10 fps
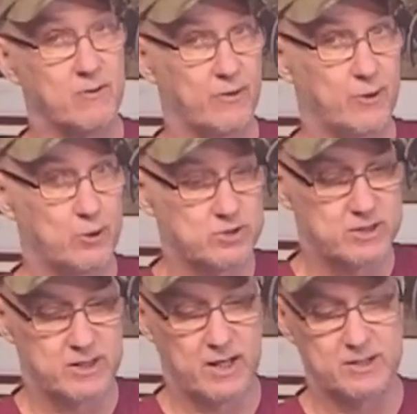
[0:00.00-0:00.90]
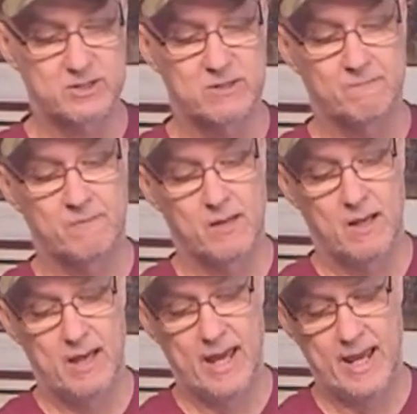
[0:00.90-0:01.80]
on Thursday nights.
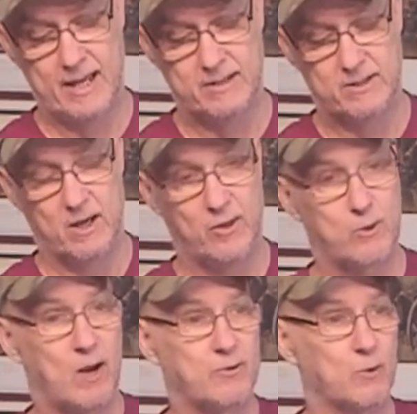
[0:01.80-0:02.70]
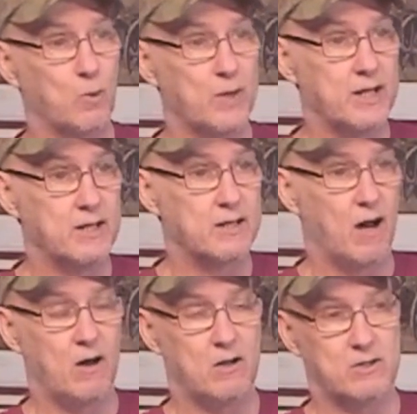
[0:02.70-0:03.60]
And throughout the week,
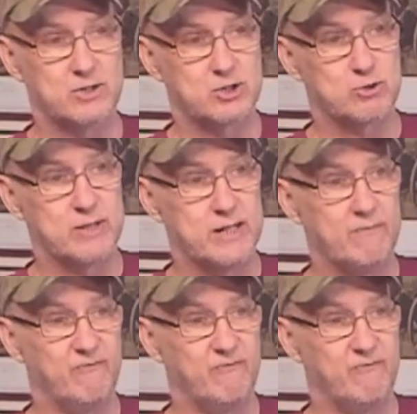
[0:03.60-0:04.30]
I'll stream